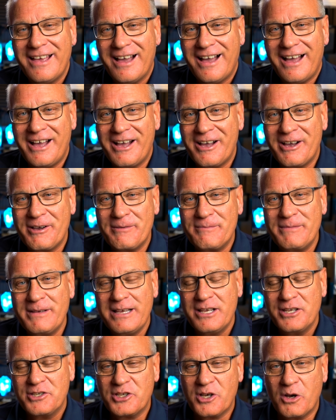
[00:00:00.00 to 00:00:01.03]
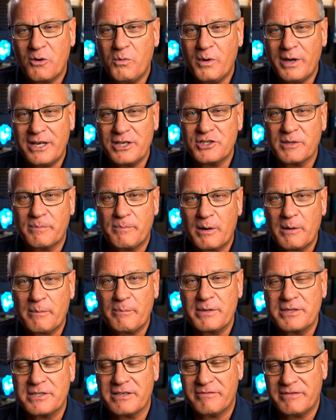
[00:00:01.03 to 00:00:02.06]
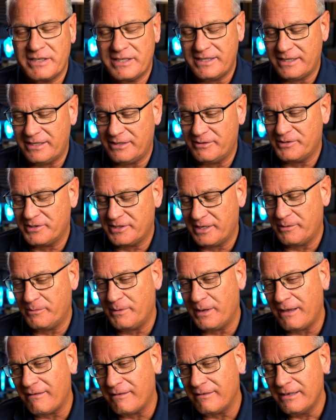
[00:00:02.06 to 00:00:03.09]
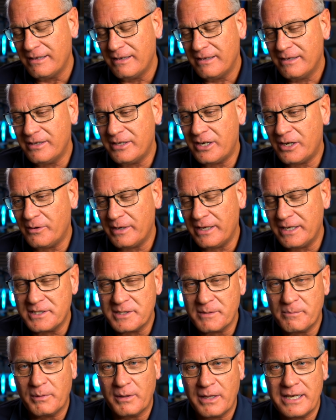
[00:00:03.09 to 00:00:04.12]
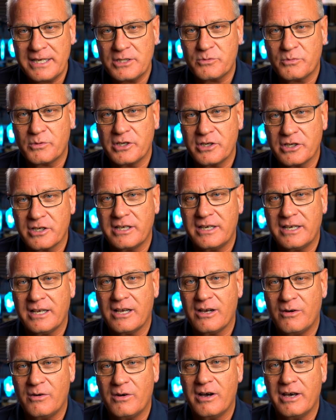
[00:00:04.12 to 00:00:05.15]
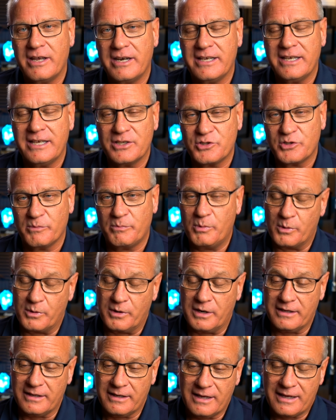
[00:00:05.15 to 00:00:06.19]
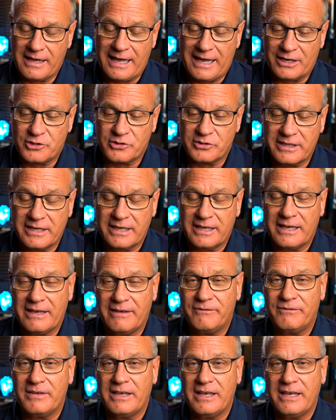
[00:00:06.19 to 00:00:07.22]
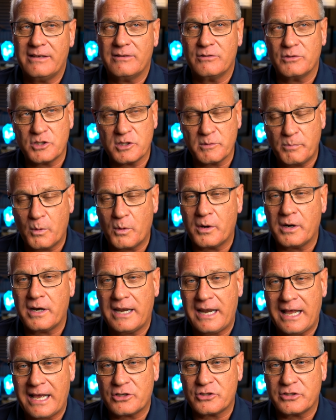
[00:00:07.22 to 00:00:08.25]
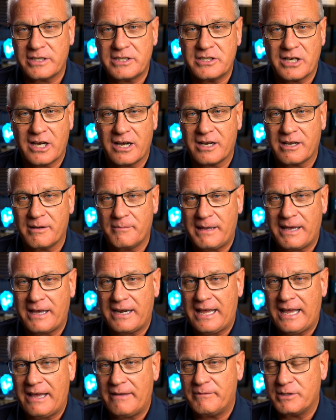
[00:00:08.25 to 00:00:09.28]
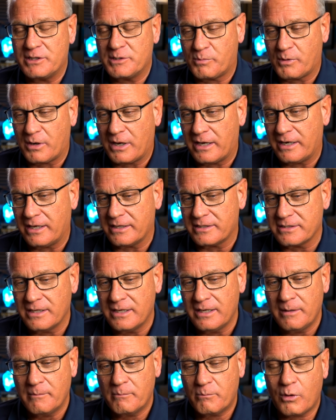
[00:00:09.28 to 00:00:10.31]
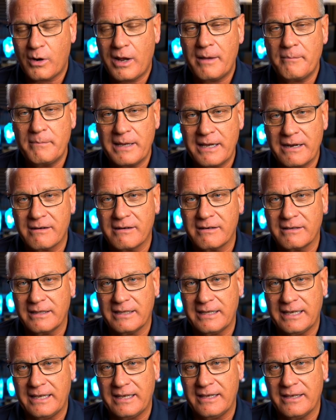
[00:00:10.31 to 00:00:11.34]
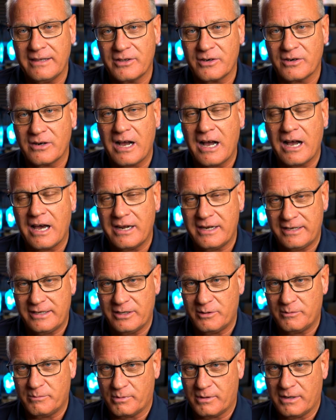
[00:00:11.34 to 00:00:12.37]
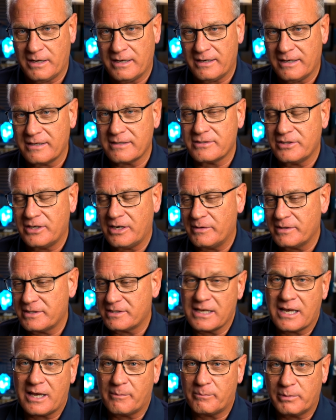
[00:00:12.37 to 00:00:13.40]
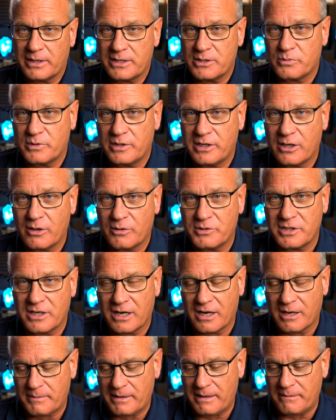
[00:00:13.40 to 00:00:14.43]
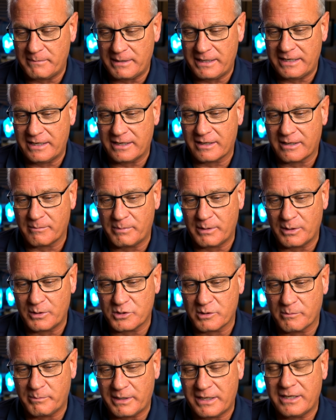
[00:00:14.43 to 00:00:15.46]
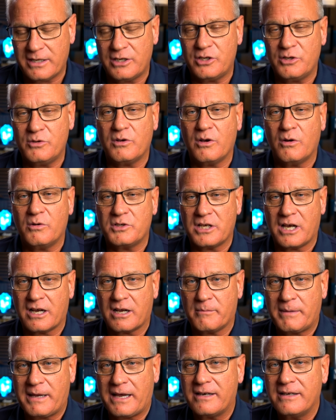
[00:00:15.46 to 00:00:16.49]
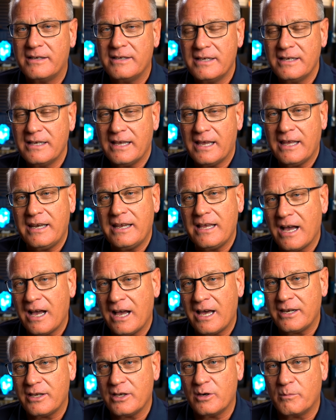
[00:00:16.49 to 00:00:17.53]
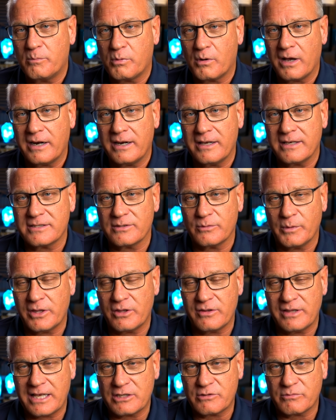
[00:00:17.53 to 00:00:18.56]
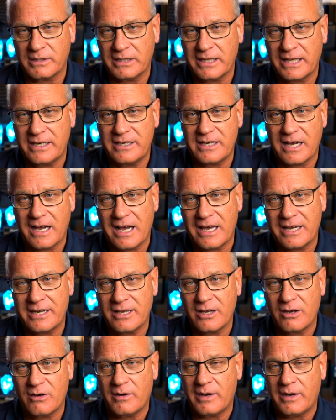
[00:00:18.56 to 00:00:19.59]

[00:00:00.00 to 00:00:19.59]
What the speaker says: so what is the purpose of the DUC? Well, you know, it's a place where you're going to go on and get support. Actually, support and actually talk about Avid's products, primarily their audio products. You know, it's not a place where you go talk about Media and Composer, but you do go talk about any audio products, whether that's related to audio